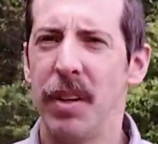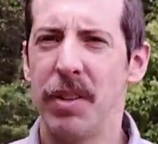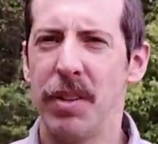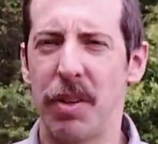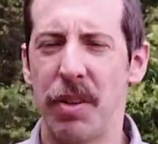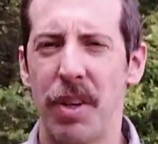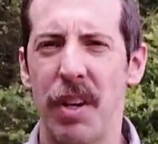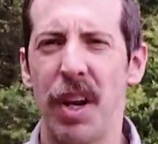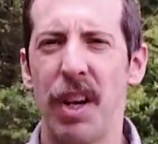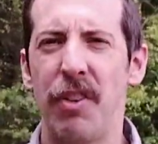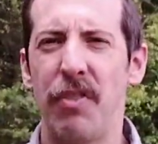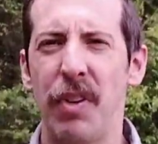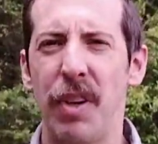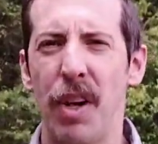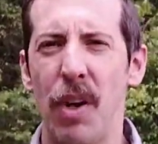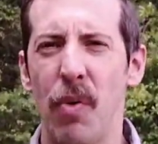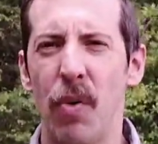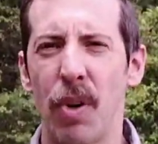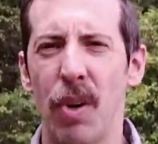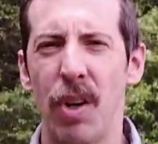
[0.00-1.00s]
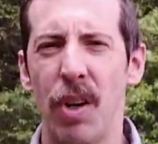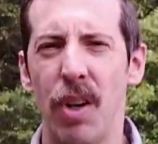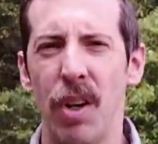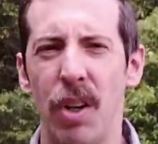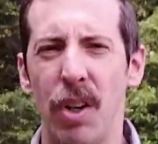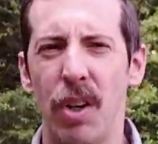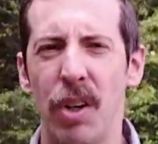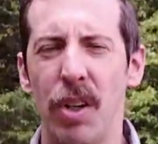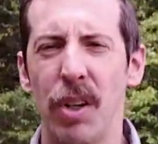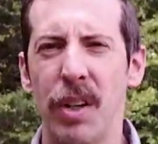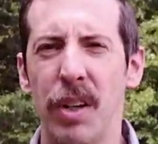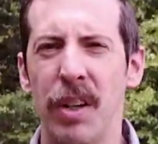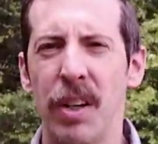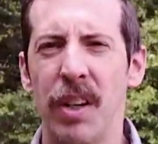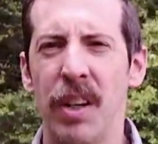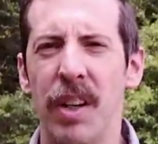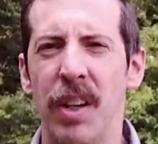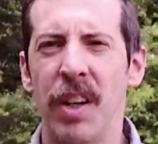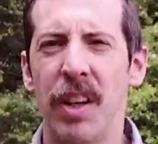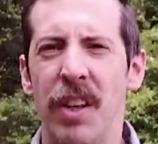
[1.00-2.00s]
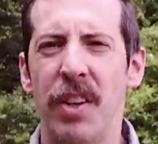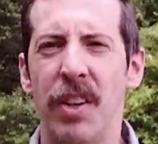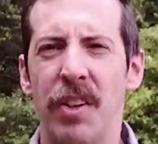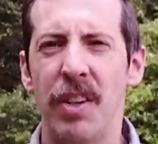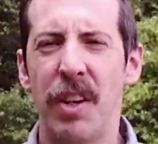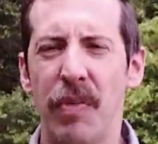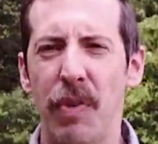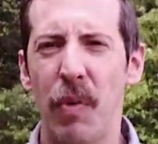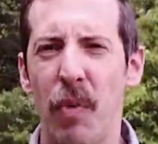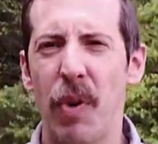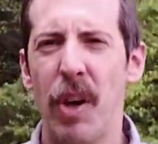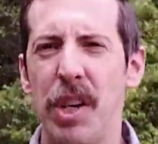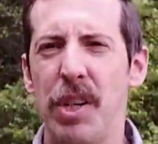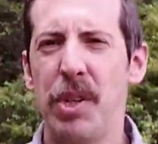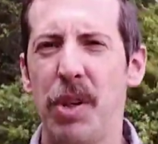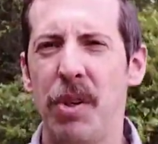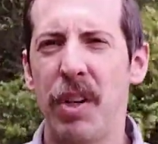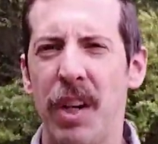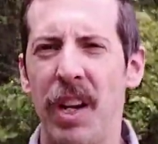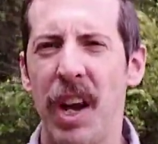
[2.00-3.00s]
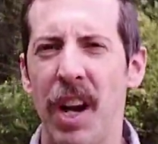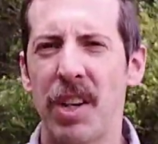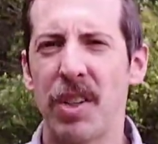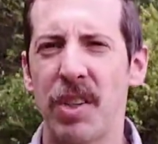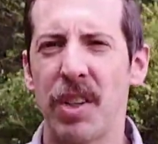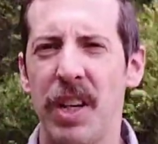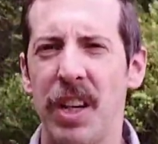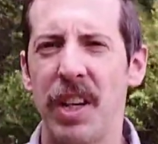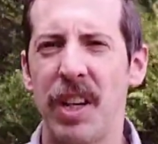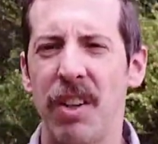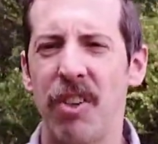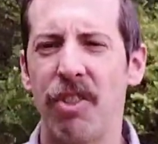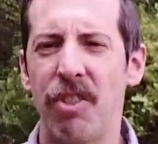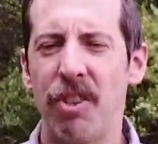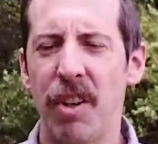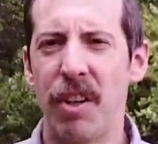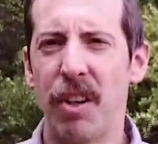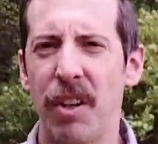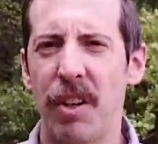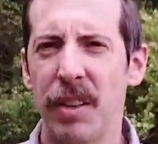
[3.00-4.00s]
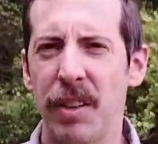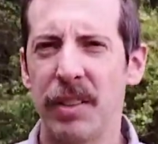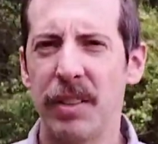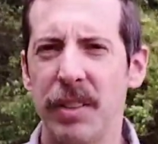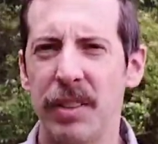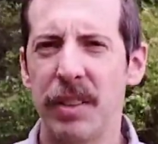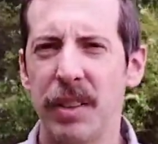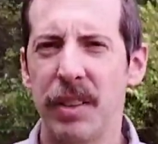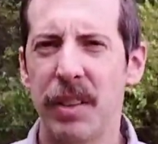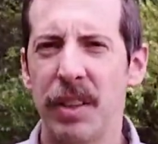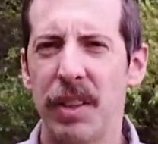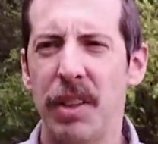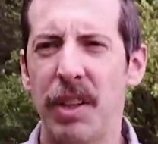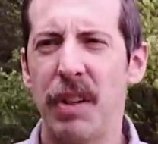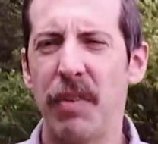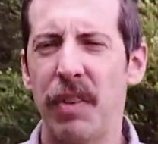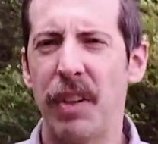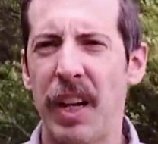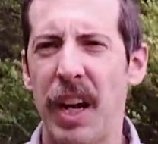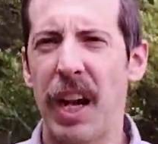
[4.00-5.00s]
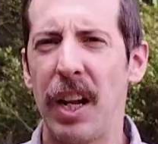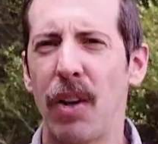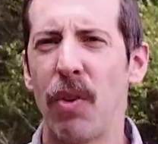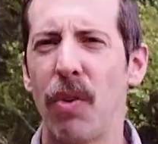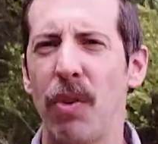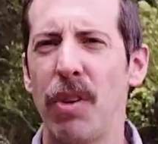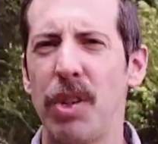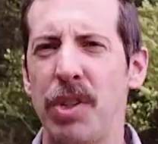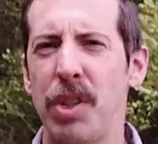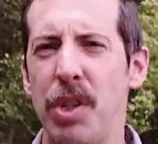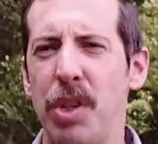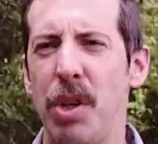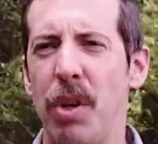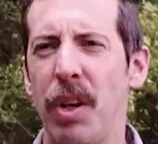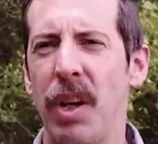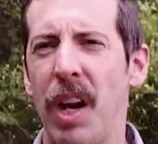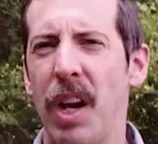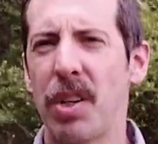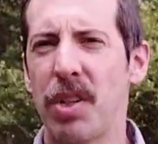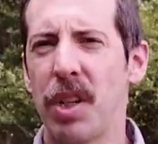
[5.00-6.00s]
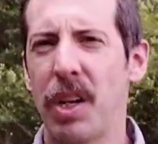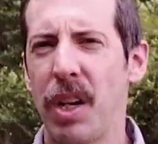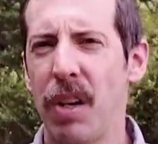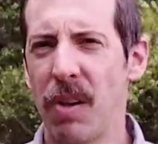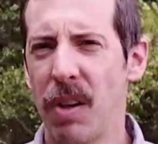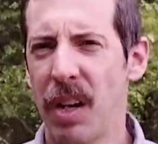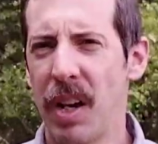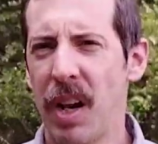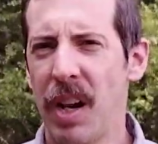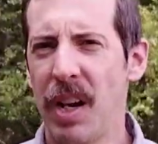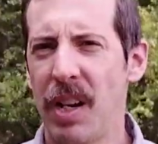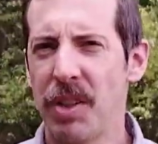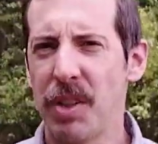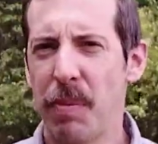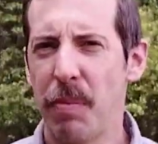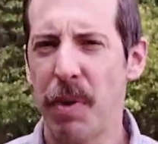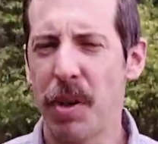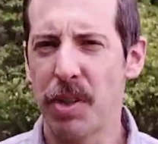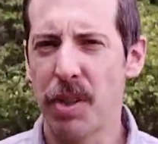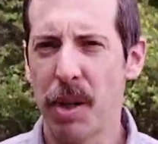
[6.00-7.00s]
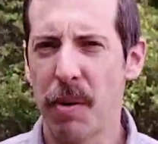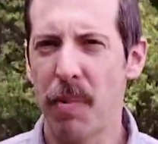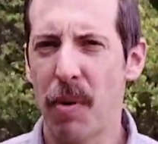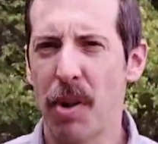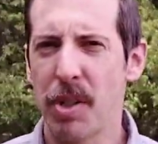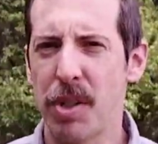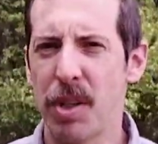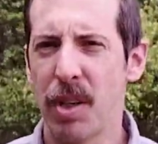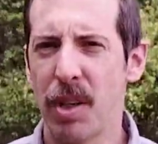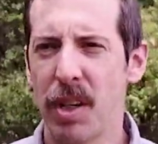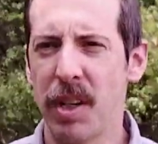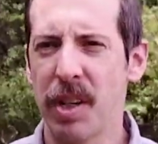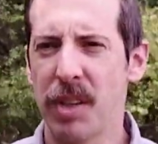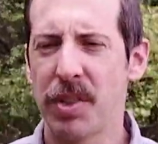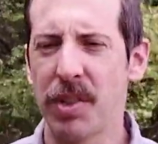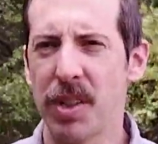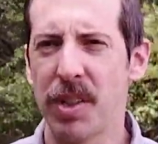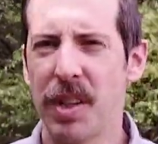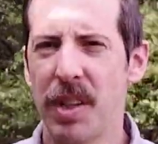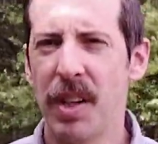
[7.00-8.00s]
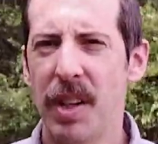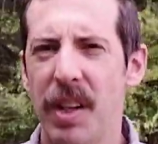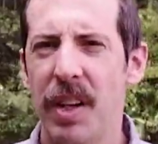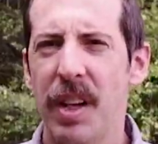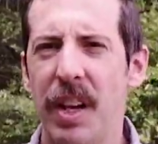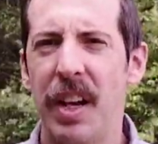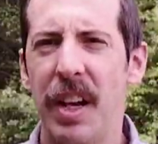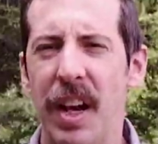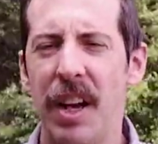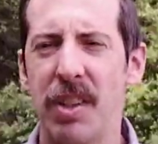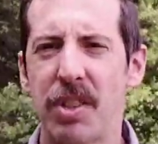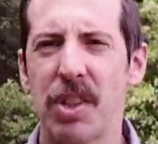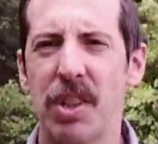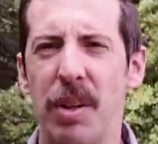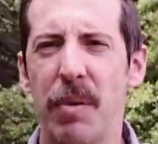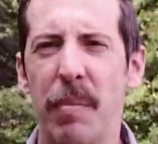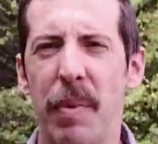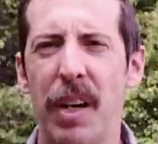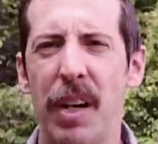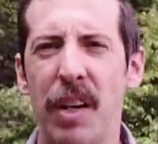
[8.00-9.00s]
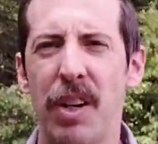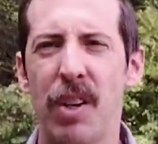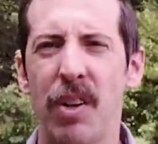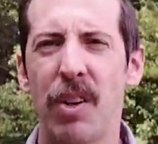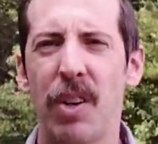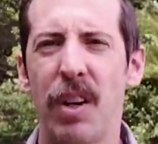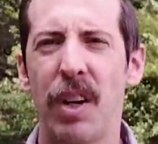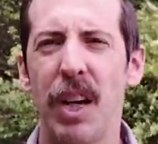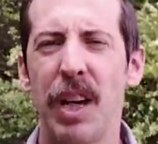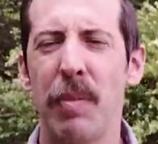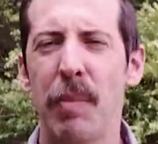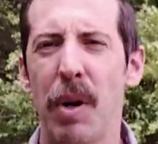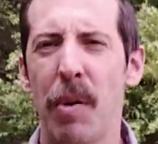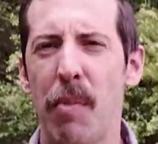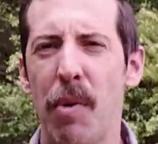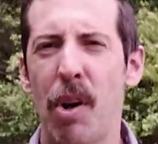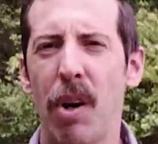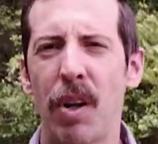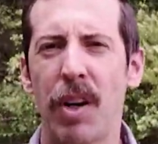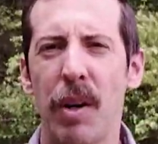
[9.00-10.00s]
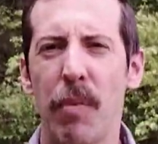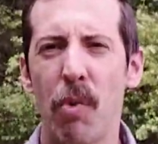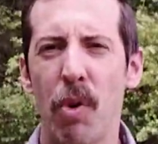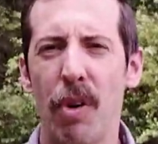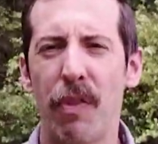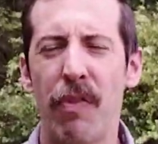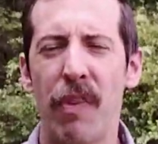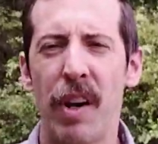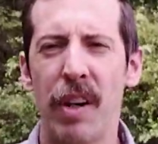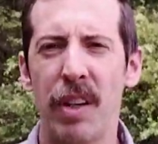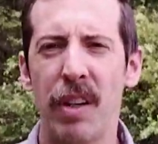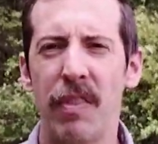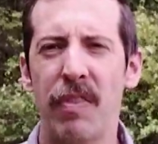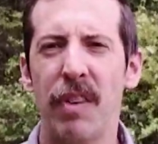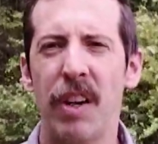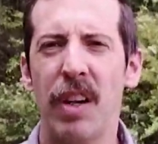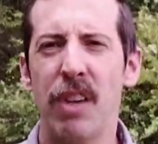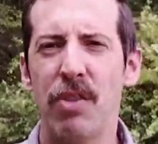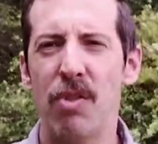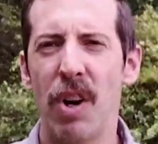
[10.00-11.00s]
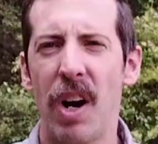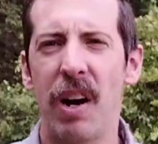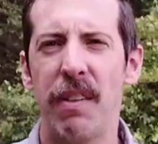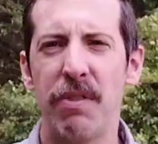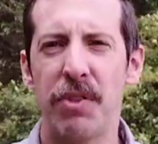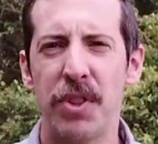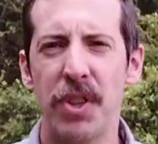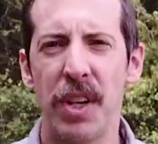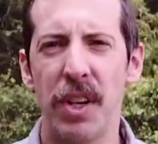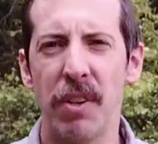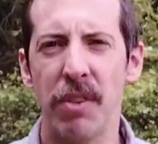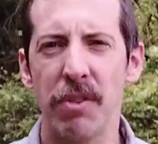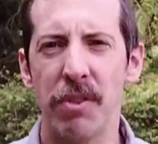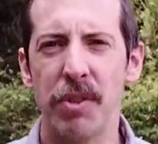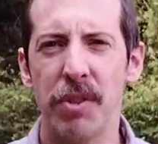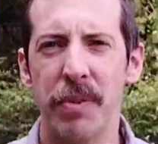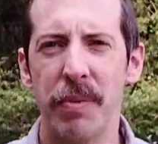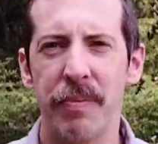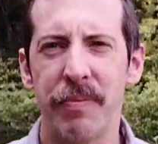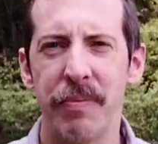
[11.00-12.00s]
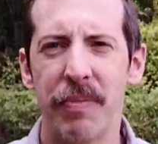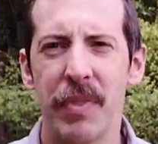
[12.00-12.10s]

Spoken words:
So in today's video, we're going to learn the different ways you can actually consider, the different categories that you can actually utilize in busting apart your list, and how it's going to make your email marketing more effective and drive sales.